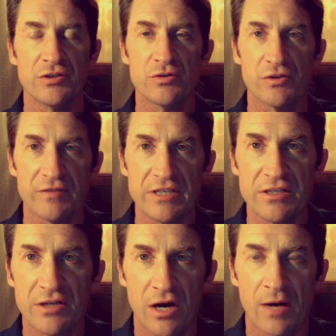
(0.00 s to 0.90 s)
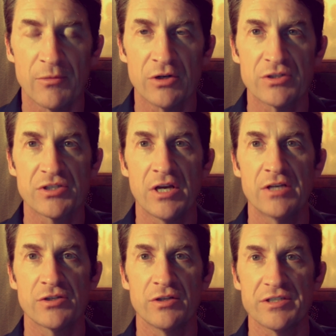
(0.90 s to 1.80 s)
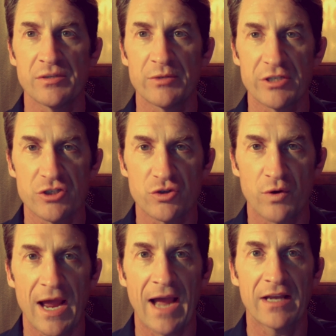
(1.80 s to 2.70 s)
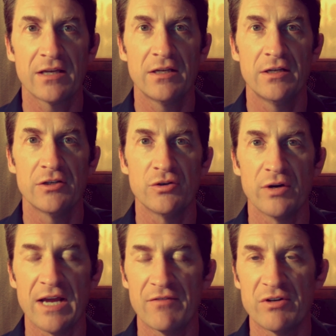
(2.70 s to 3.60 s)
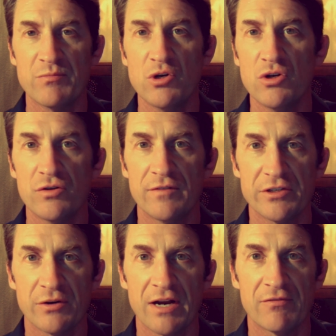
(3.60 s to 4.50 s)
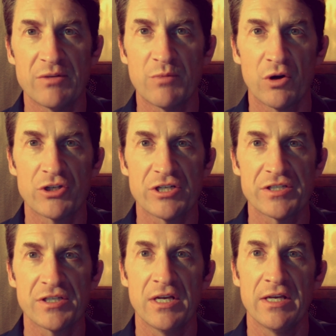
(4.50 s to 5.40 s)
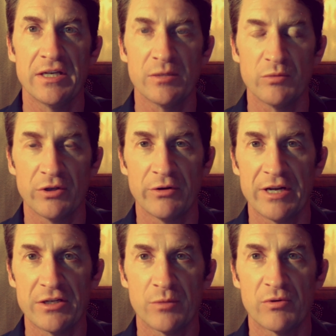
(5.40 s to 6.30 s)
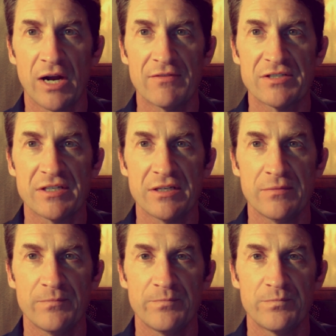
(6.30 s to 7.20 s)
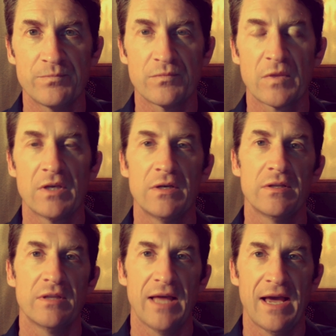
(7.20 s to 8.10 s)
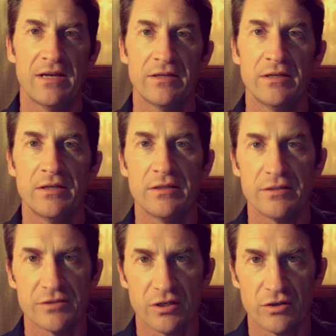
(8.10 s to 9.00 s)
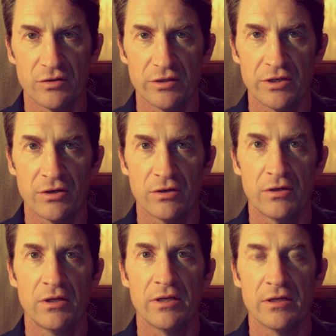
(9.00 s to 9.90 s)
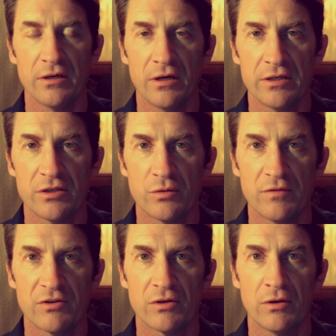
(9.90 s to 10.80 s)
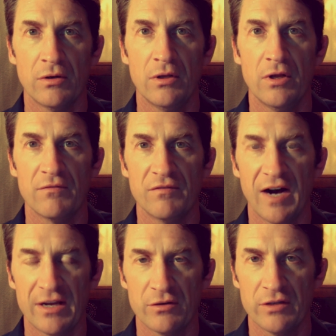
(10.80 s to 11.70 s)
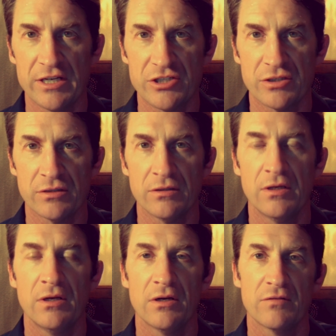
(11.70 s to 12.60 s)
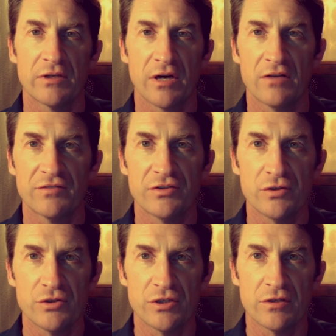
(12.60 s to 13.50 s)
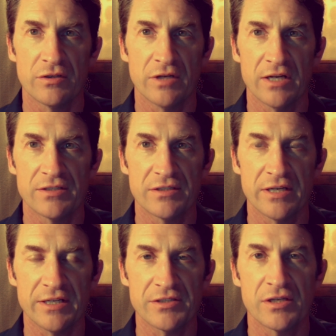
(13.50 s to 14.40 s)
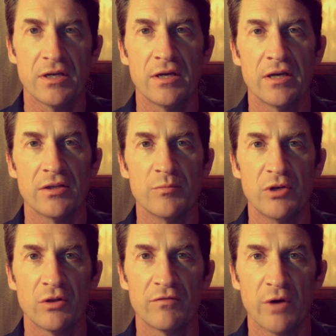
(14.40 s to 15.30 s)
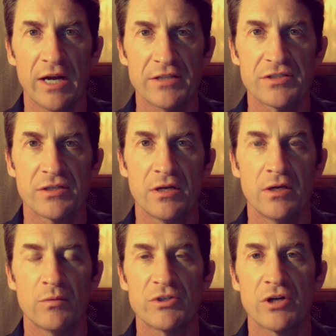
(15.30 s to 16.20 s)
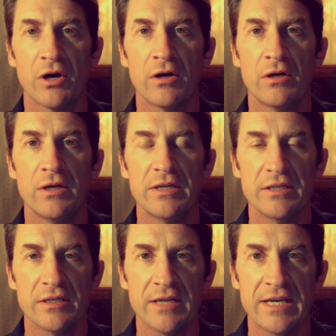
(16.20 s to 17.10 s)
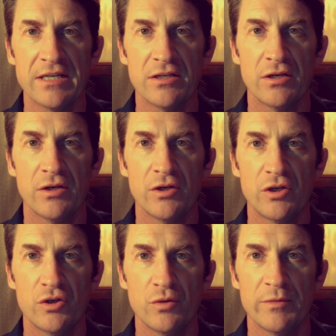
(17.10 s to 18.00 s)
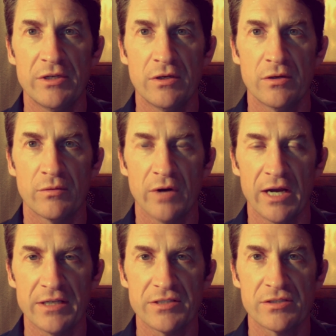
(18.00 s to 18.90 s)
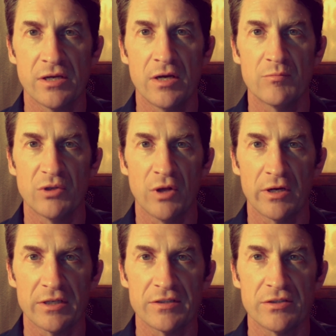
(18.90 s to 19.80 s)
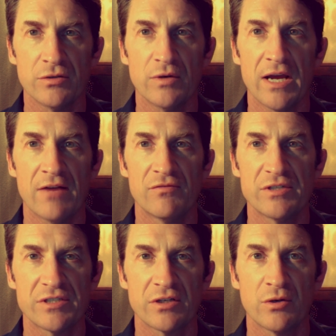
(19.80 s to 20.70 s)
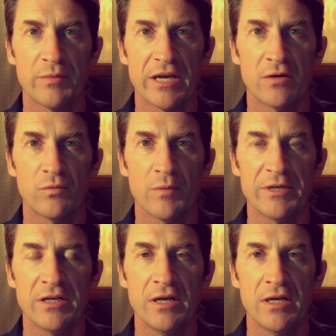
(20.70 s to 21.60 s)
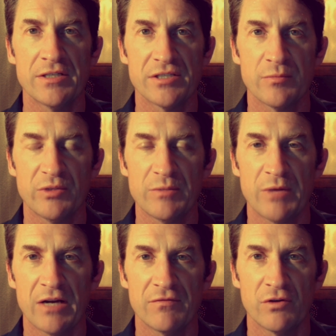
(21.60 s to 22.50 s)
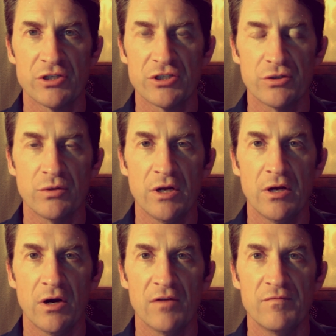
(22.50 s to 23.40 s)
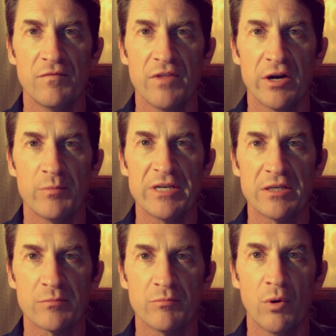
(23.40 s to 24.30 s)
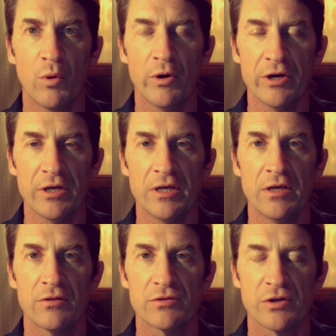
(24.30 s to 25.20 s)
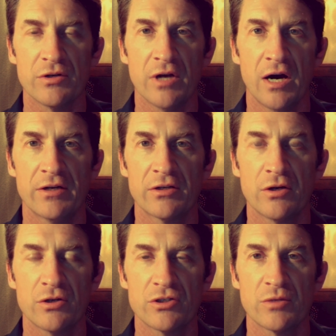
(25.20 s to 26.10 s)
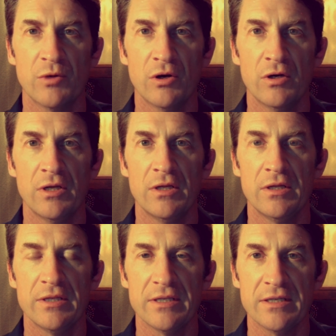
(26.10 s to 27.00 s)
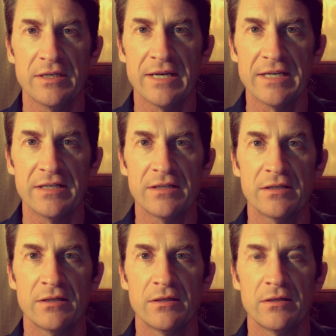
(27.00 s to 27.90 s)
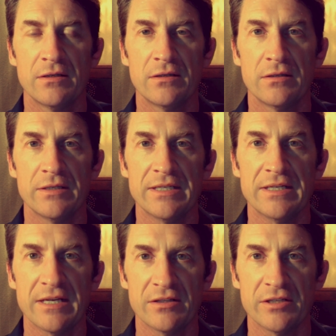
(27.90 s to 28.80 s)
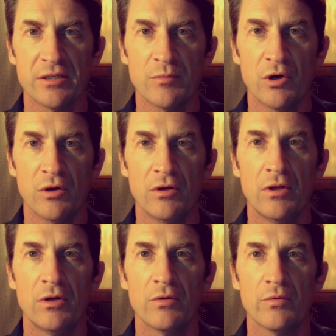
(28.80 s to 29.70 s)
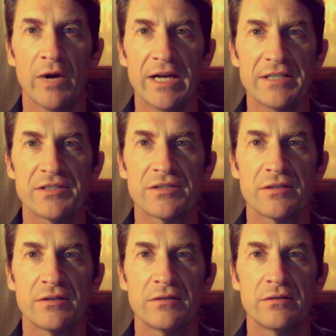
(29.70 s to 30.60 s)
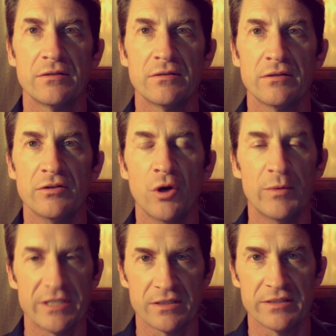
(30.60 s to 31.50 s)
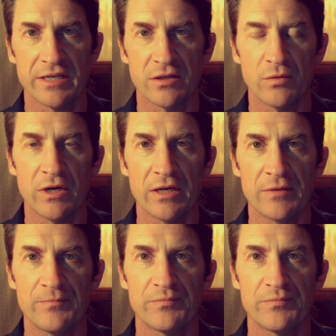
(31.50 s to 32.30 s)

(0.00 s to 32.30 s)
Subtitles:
the use of e-commerce so that someone can track your every move and your every purchase and obliterate your privacy, that is a clear and unequivocal violation of the Constitution of the United States and the Bill of Rights, which are innate human rights belonging to every single man and woman simply by virtue of their being born. Those are non-negotiable, innate, inalienable rights that nobody can take away.